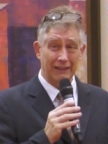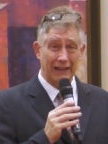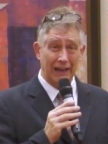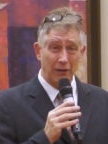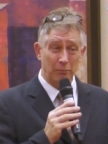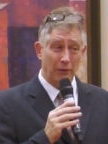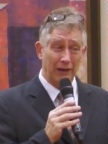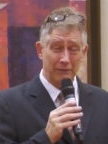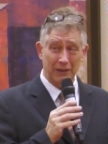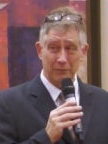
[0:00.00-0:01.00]
how
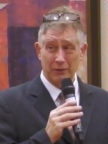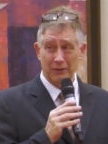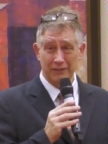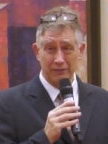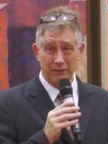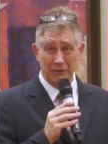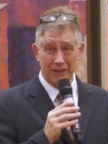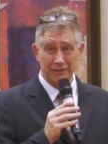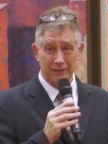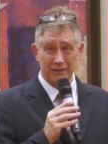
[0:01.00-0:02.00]
primary progressive M
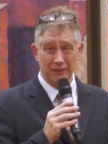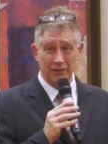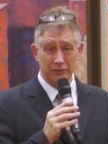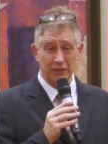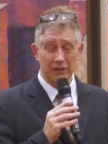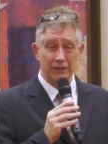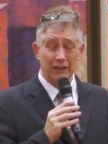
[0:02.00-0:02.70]
S goes.